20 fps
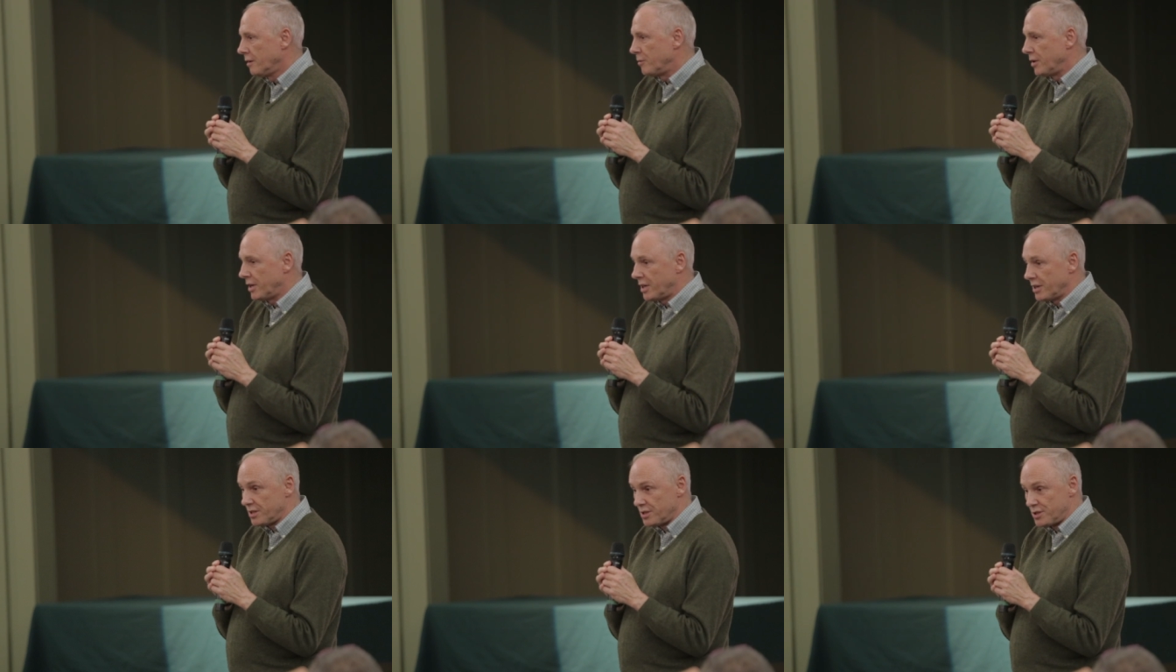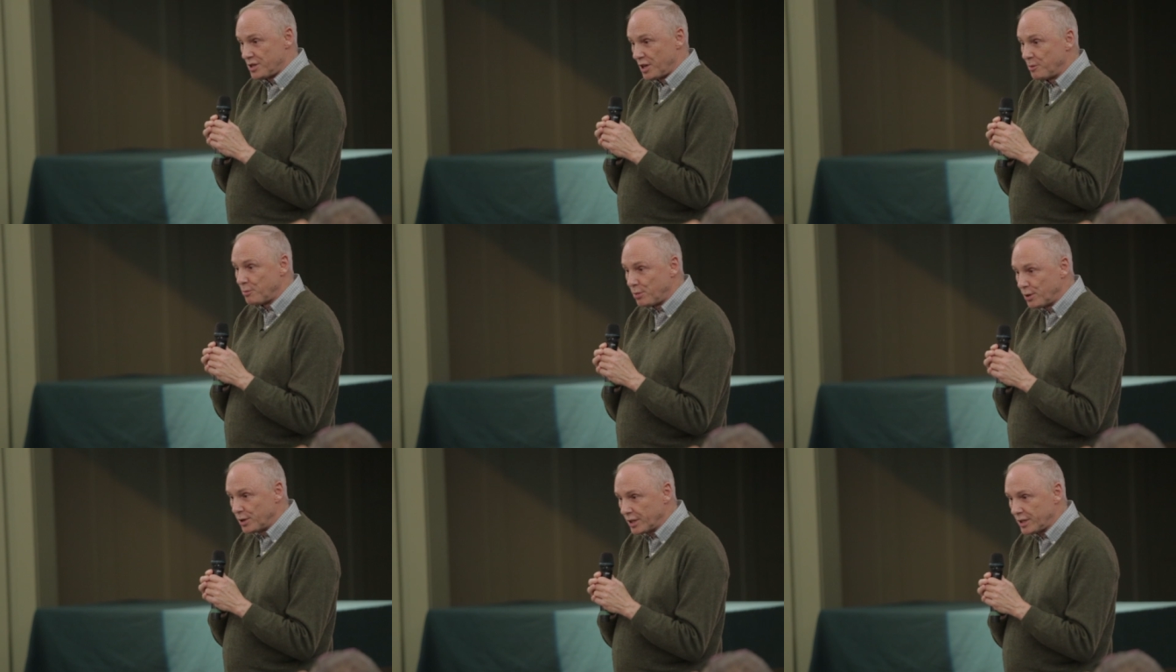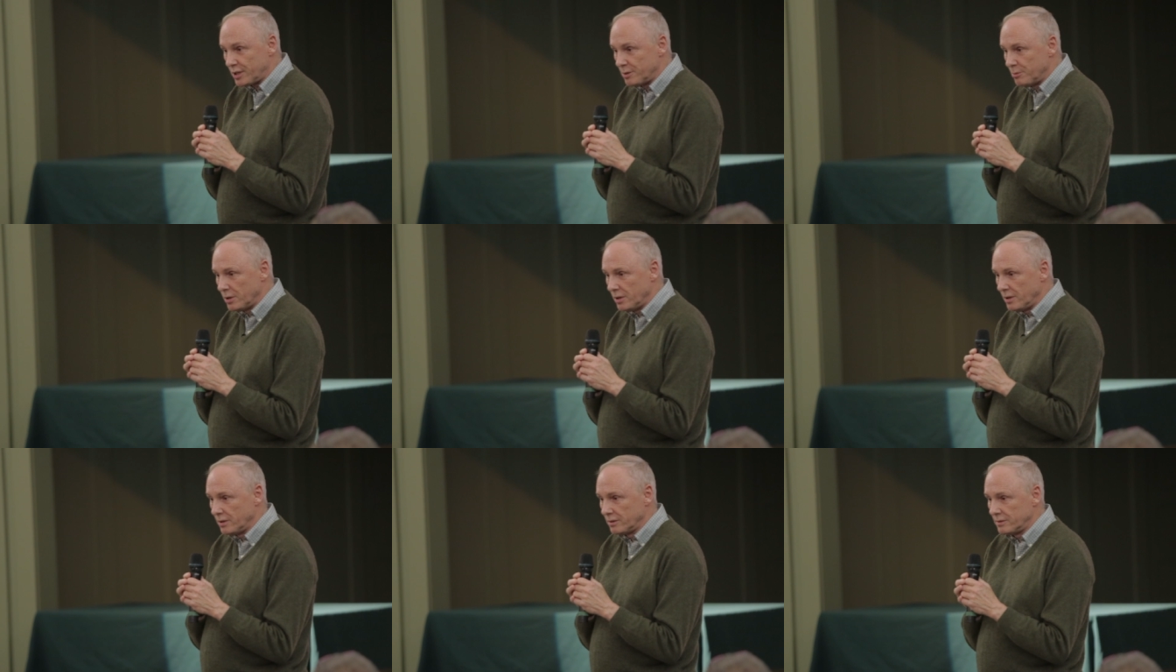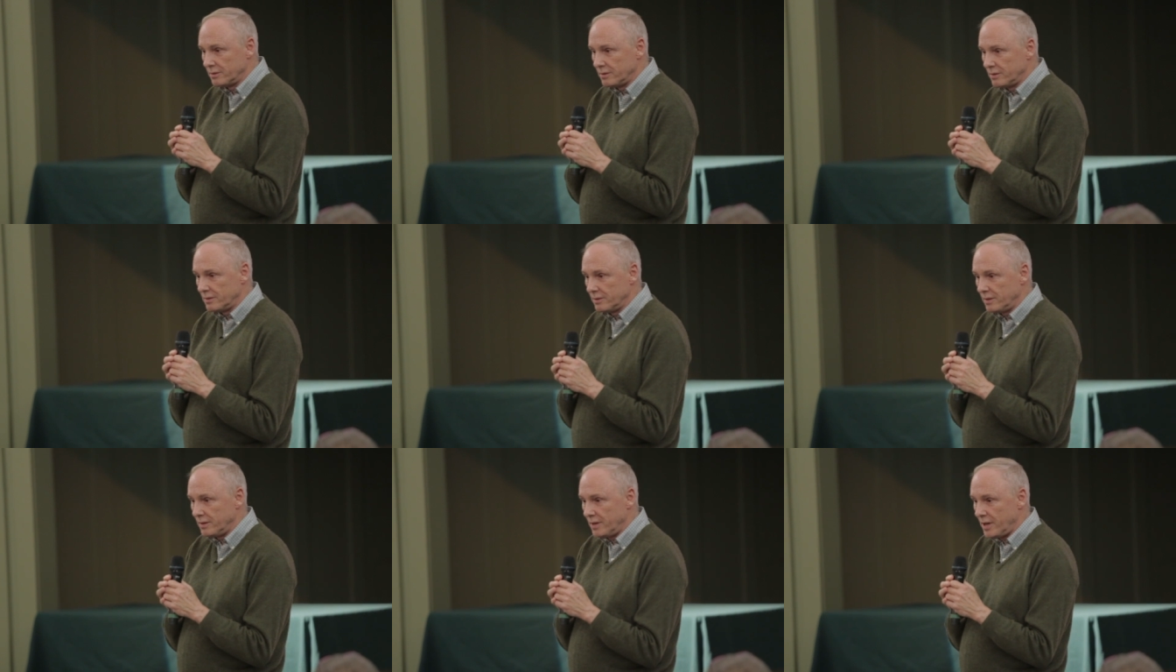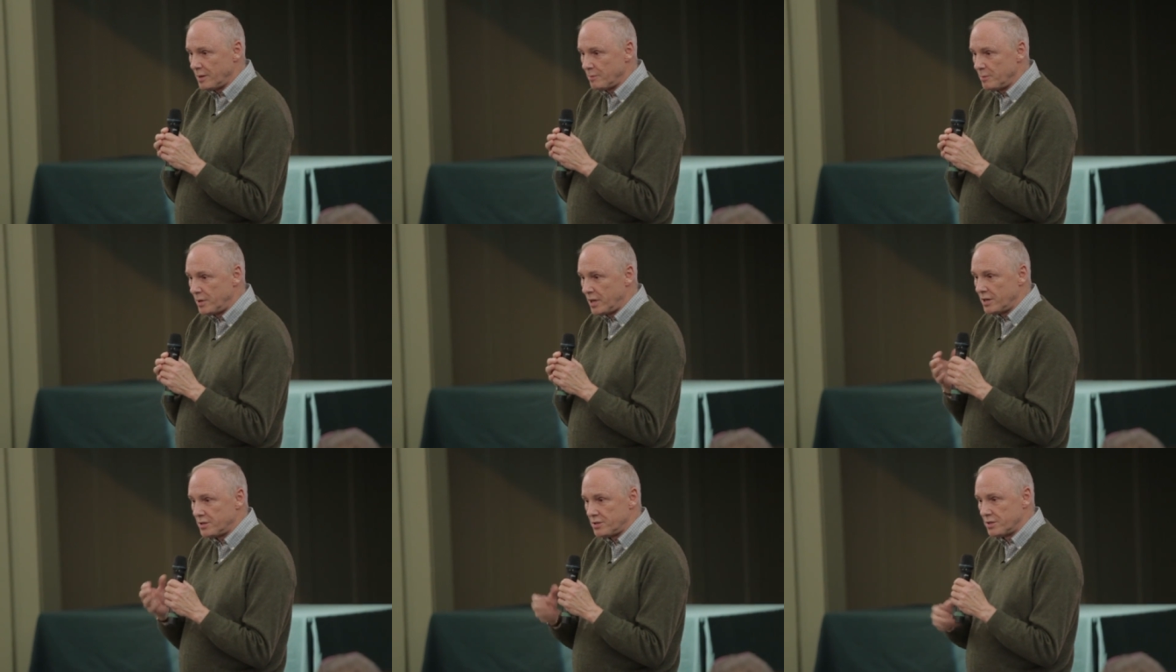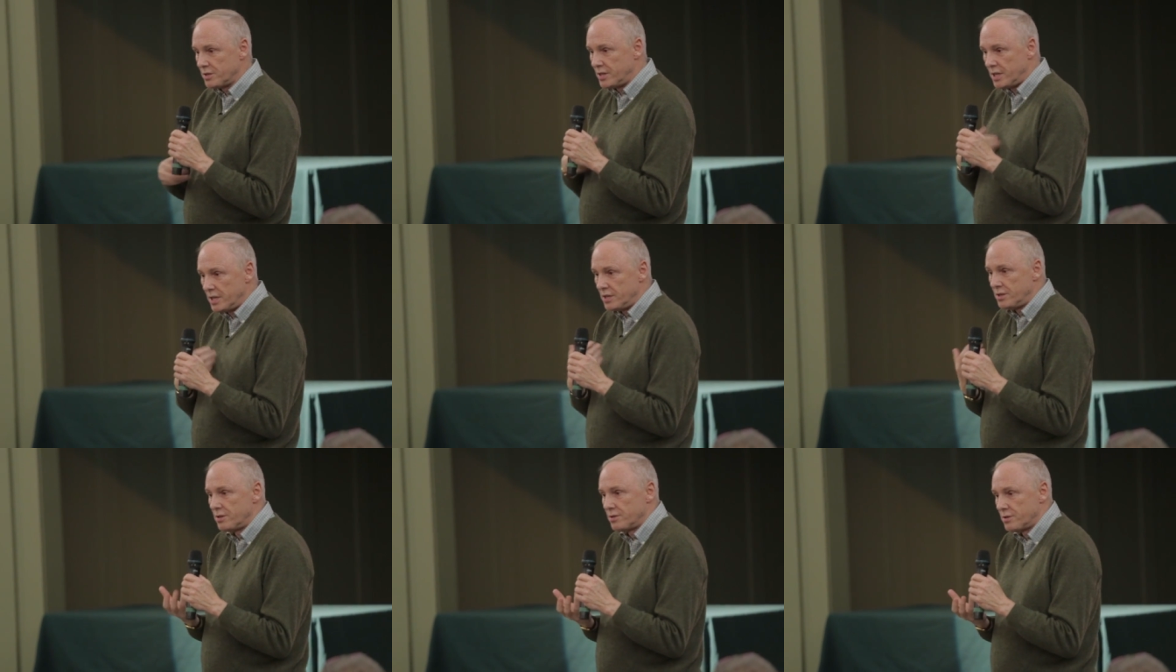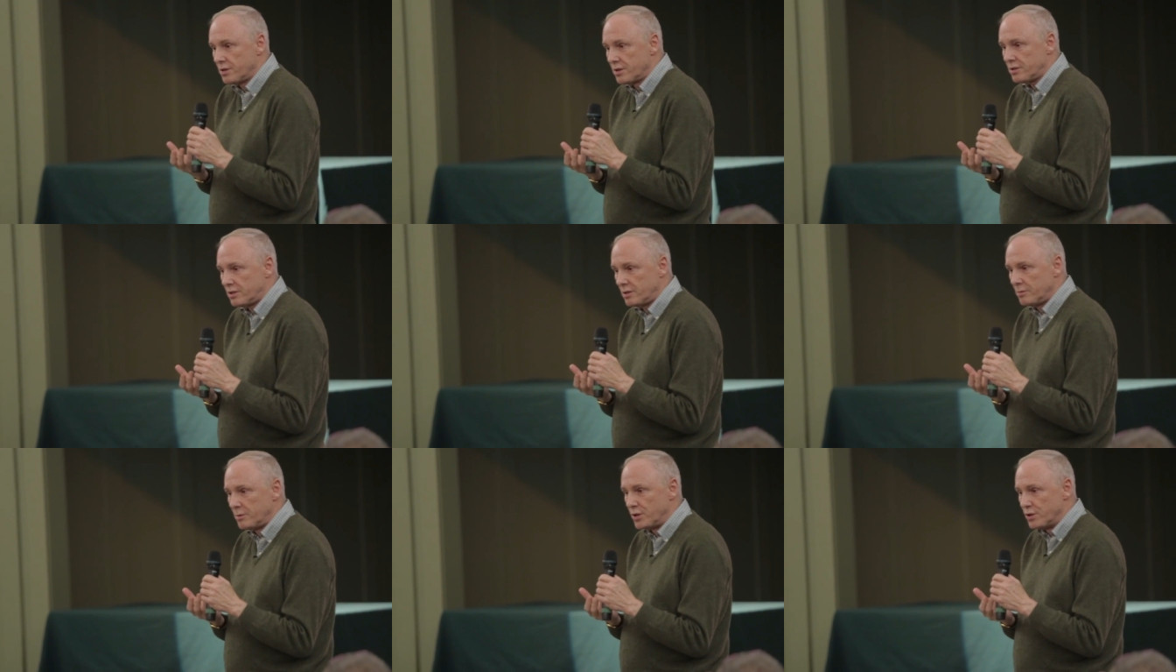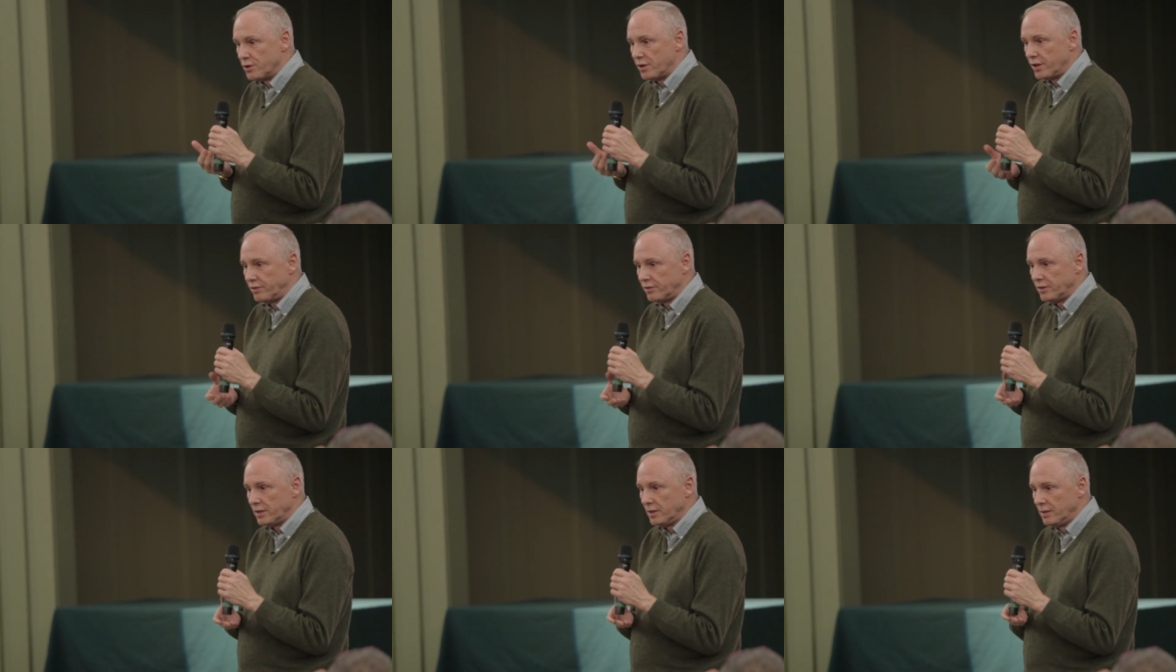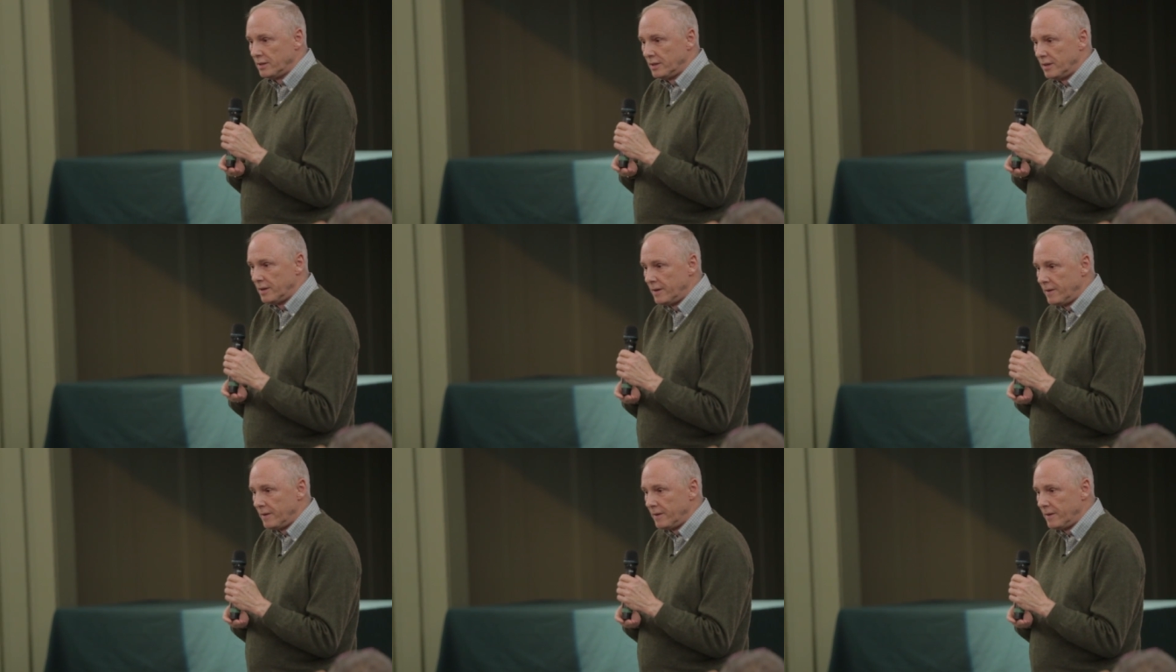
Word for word: because it's unpredictable and because it teaches us to be joyful.